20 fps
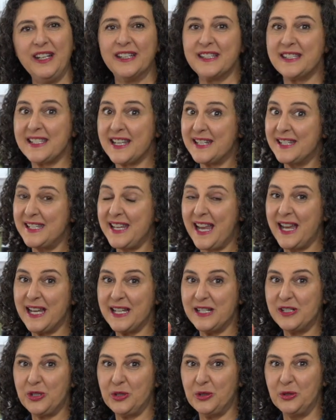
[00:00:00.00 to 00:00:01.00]
It's
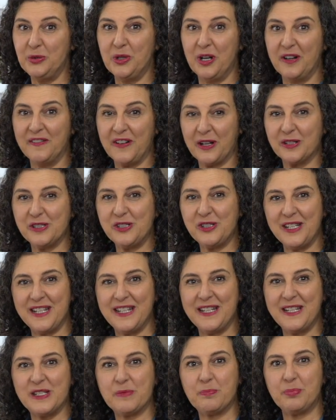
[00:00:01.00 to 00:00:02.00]
day 2 of our
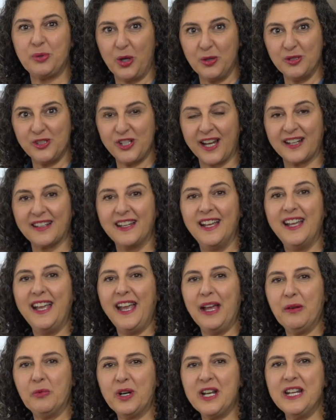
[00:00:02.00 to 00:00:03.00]
cheese project,
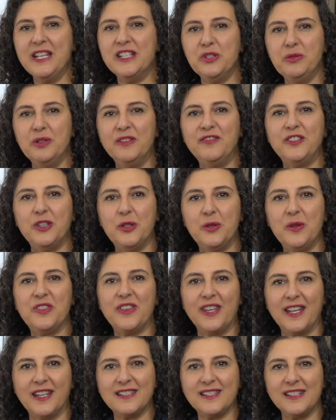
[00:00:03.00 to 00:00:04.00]
and we're going to do a few
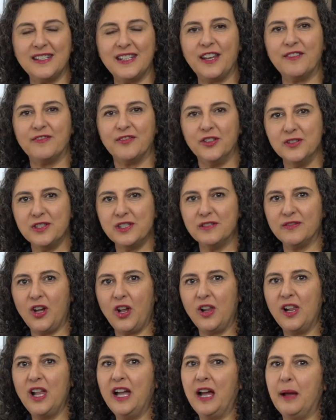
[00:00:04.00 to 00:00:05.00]
things today. First of
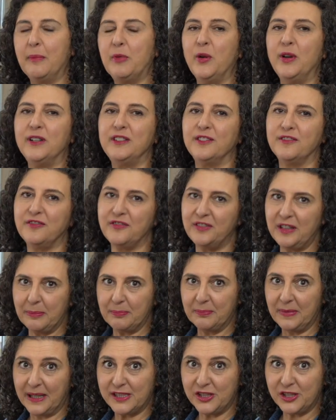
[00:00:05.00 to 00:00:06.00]
all, I'm going to
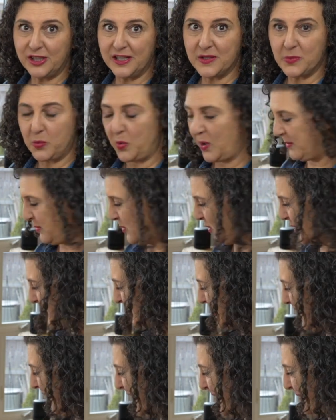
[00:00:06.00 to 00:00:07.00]
flip my cheese one more
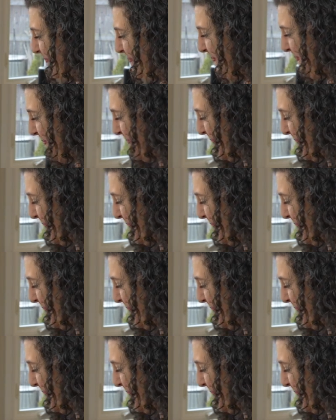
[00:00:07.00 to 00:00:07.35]
time.